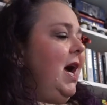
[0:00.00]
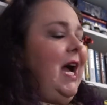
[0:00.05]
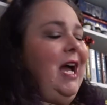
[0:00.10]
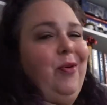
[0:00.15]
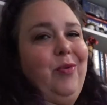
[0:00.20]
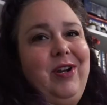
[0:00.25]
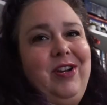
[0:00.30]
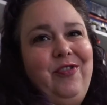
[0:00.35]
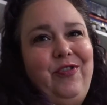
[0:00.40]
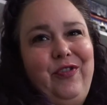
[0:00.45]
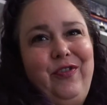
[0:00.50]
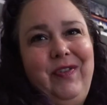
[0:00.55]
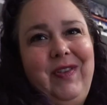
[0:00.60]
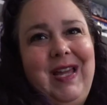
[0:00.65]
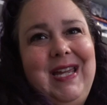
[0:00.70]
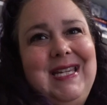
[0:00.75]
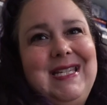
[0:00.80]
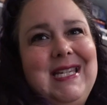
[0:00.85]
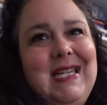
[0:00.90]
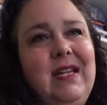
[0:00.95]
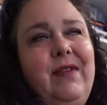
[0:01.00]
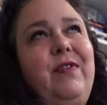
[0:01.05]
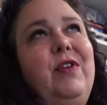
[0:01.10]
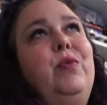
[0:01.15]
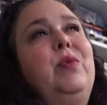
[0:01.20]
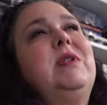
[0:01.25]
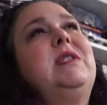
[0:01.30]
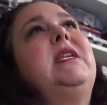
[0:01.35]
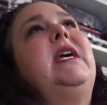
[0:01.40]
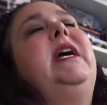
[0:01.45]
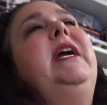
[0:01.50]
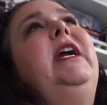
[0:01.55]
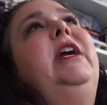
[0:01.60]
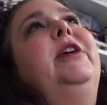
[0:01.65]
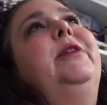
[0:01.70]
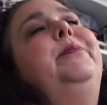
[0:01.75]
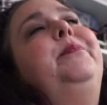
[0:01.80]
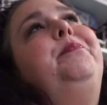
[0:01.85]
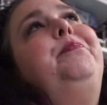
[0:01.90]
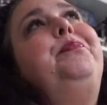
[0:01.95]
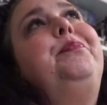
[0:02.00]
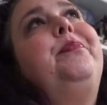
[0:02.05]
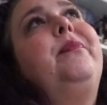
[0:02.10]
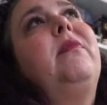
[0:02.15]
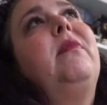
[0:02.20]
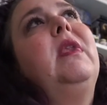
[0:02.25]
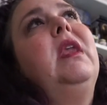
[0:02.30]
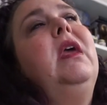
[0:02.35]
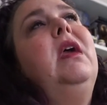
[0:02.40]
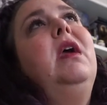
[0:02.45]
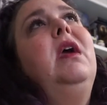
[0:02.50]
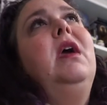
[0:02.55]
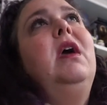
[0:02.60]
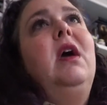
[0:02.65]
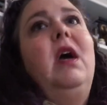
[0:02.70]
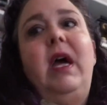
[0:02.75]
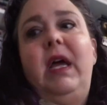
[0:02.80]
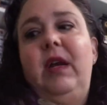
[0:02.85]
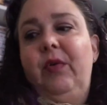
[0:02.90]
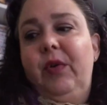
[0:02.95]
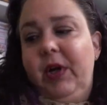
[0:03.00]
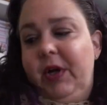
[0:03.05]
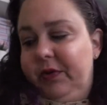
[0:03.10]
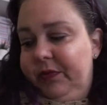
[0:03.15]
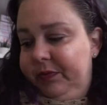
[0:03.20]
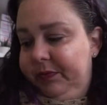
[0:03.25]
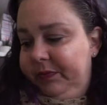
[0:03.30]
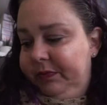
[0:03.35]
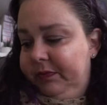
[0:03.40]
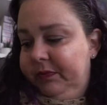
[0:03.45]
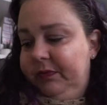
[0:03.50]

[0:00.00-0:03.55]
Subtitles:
I would have liked it if it was like, I don't know,